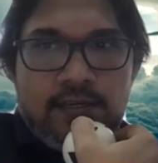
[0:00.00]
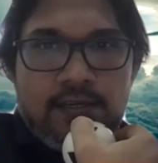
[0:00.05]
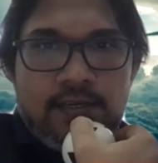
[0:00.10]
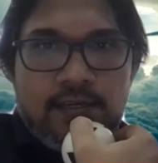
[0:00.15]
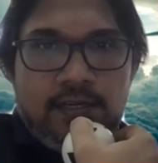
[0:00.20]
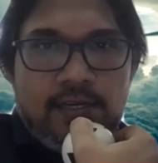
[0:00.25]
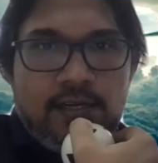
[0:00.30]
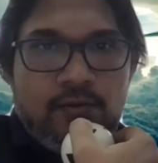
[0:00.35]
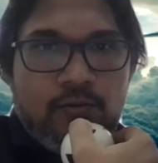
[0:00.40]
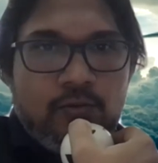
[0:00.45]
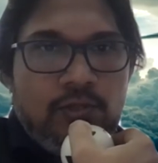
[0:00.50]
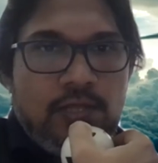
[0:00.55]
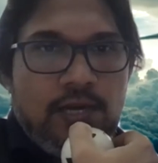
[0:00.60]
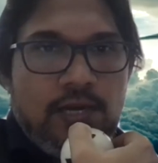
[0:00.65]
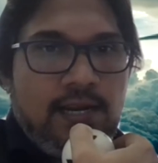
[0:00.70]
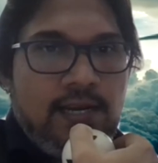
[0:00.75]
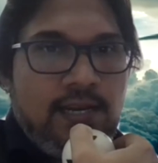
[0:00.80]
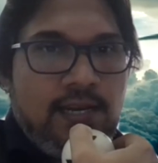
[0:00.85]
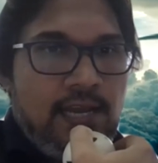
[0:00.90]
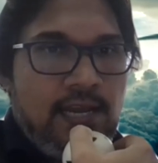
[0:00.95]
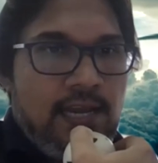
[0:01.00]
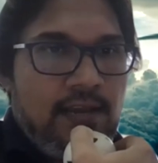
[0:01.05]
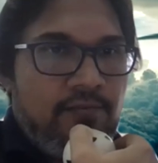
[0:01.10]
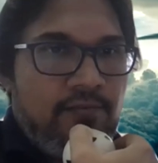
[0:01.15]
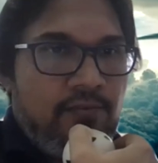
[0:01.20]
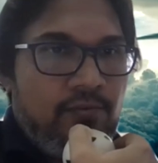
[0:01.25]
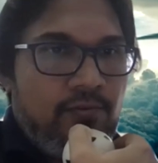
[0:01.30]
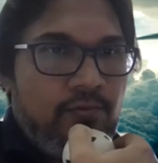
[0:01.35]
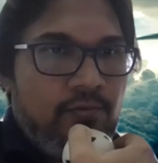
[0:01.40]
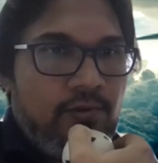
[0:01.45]
Uh, Udana, have
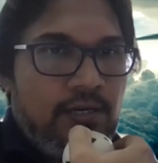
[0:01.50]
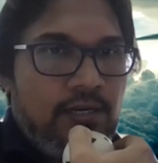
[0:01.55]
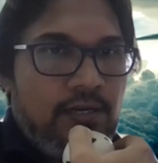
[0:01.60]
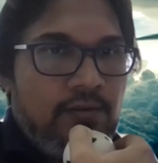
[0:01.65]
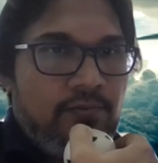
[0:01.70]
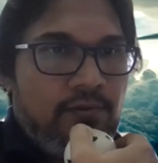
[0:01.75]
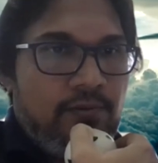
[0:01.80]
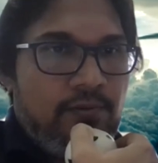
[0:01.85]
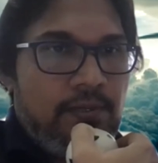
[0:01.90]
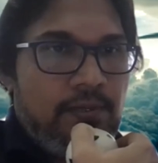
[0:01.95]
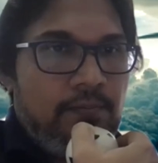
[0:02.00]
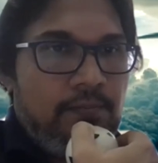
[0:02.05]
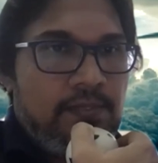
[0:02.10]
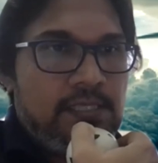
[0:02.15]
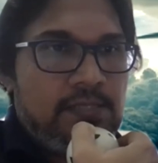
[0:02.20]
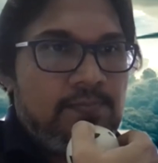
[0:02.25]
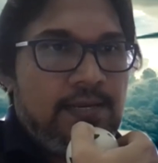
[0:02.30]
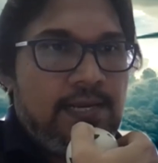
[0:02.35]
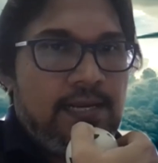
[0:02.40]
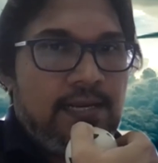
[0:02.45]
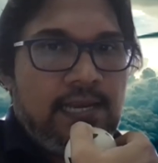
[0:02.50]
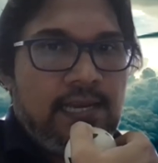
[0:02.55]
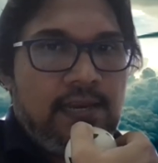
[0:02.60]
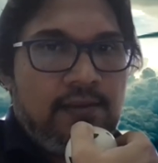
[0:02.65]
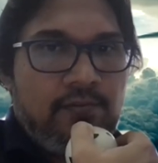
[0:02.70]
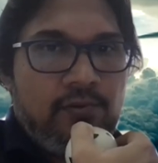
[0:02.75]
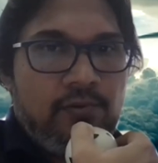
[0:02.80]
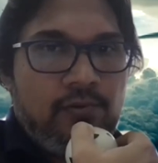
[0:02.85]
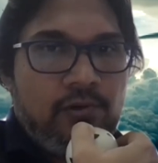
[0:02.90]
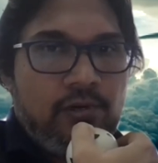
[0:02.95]
you, uh, for People's Bank,
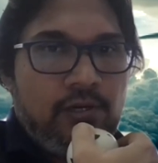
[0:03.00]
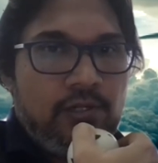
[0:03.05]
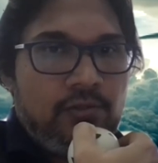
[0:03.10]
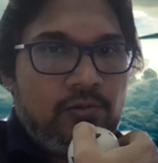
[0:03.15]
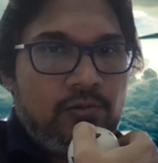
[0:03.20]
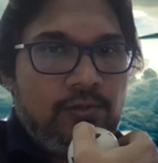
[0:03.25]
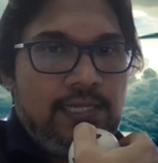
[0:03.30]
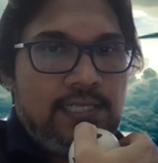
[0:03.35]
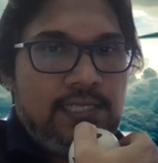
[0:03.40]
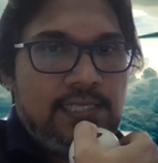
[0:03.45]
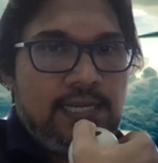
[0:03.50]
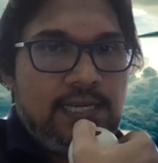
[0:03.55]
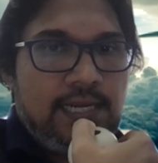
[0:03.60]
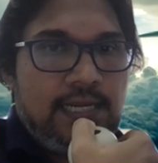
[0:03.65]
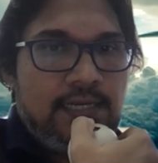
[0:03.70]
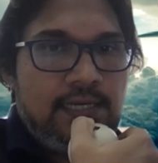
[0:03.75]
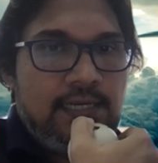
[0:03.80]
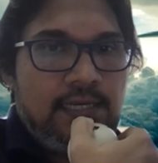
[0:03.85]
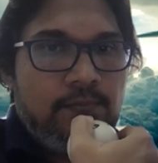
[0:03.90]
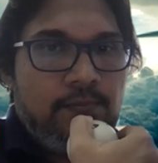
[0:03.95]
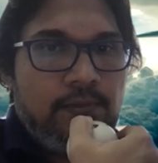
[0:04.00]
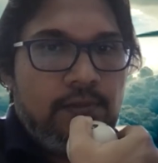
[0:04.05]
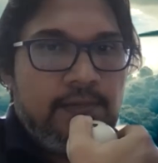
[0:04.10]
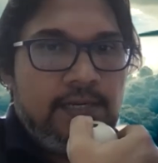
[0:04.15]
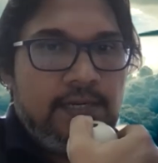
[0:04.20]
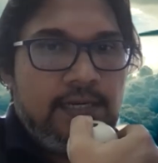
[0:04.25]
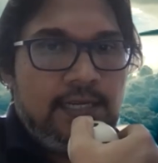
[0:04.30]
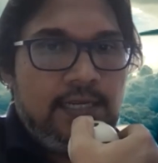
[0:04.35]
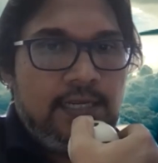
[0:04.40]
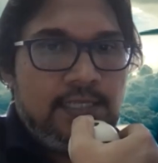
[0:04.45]
have you gone through any standard
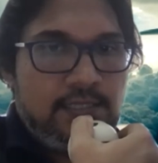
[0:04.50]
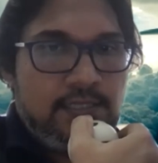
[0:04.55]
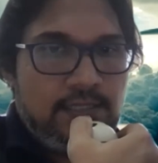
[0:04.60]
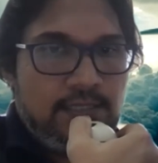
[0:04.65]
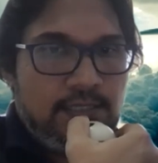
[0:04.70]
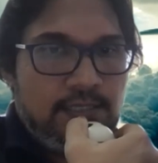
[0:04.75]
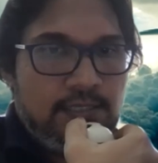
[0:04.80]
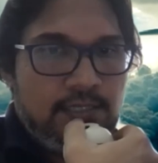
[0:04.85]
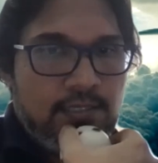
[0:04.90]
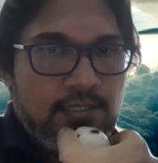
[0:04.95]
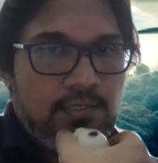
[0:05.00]
implementations?